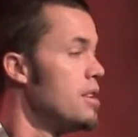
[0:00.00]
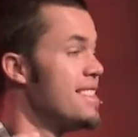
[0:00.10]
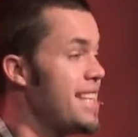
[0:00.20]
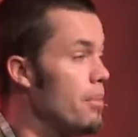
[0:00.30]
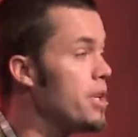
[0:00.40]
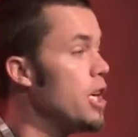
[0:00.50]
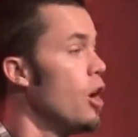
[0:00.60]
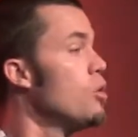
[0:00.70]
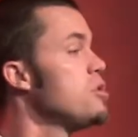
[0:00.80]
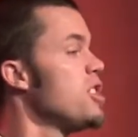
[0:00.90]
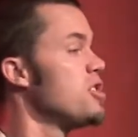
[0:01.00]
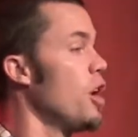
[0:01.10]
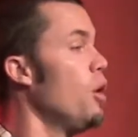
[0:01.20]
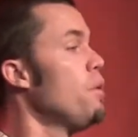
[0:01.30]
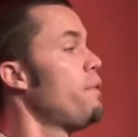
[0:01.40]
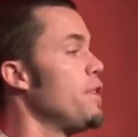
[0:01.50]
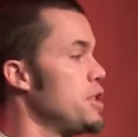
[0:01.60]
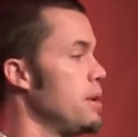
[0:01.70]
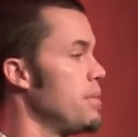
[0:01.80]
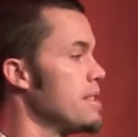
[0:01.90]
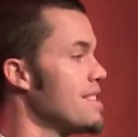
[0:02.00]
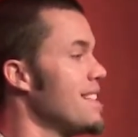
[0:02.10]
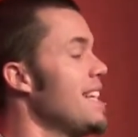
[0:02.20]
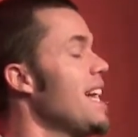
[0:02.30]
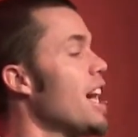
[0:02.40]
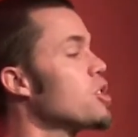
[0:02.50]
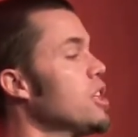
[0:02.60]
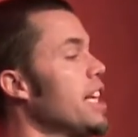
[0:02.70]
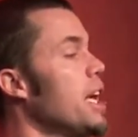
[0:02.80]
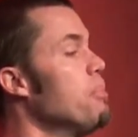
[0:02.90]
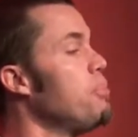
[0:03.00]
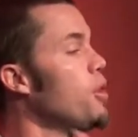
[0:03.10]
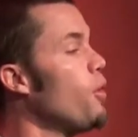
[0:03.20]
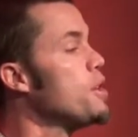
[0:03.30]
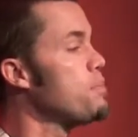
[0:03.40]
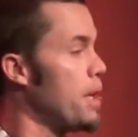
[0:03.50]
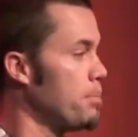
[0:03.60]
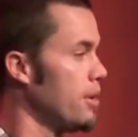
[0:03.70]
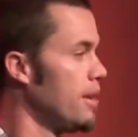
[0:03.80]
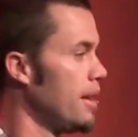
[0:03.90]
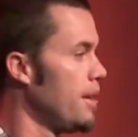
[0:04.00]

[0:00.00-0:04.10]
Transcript: Zebedee owns his own fishing business and he actually employs people.